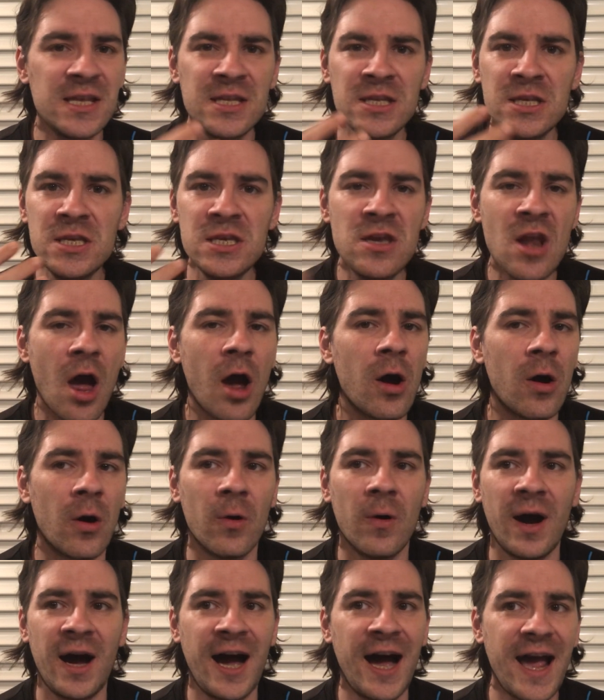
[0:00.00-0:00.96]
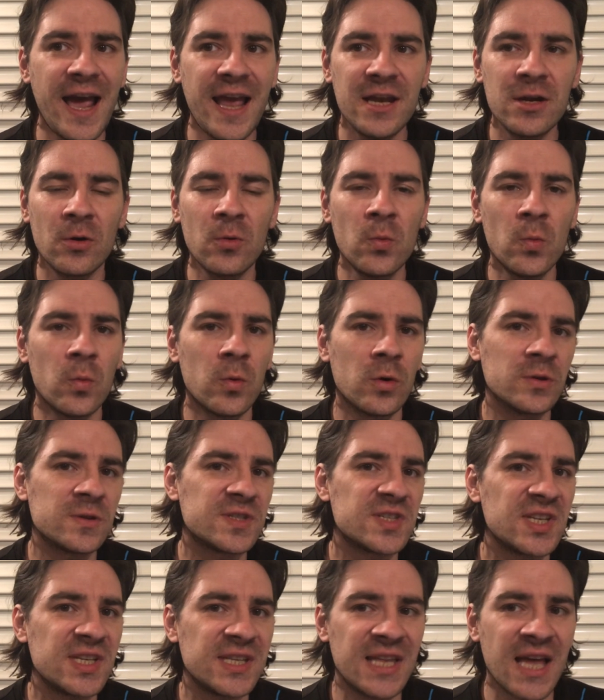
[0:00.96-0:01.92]
no, I don't
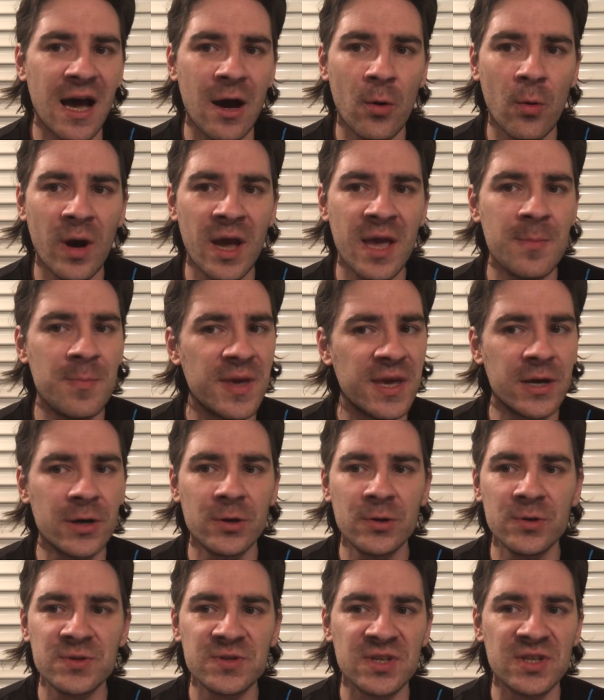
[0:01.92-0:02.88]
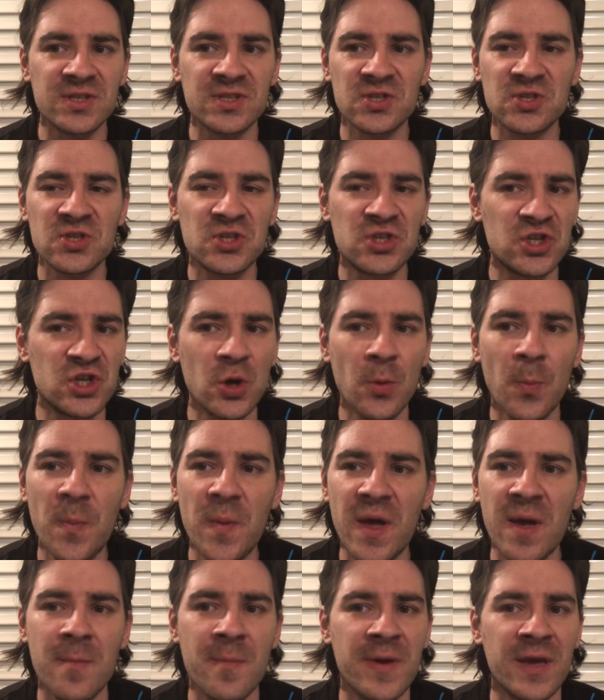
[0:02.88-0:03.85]
want it that way because it's
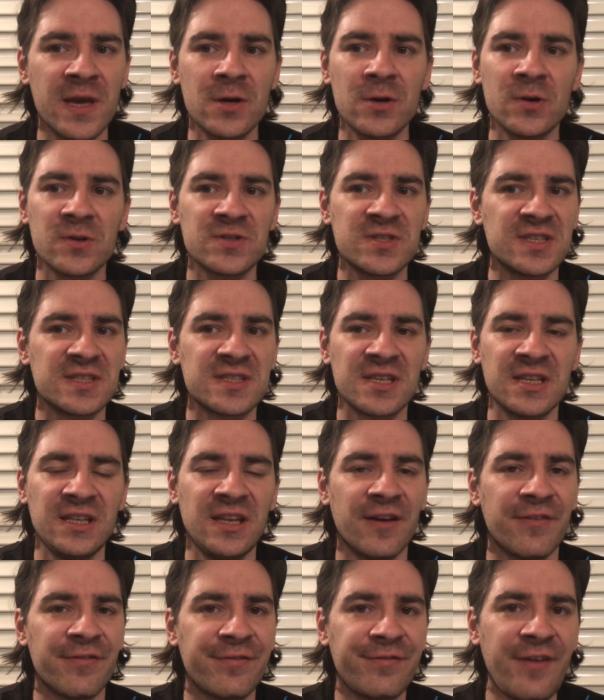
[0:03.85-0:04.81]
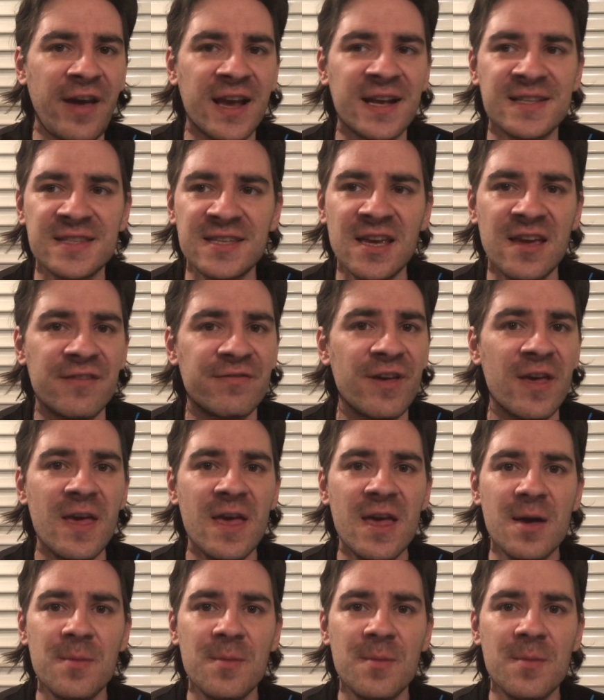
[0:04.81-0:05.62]
stupid, because it's ineffective,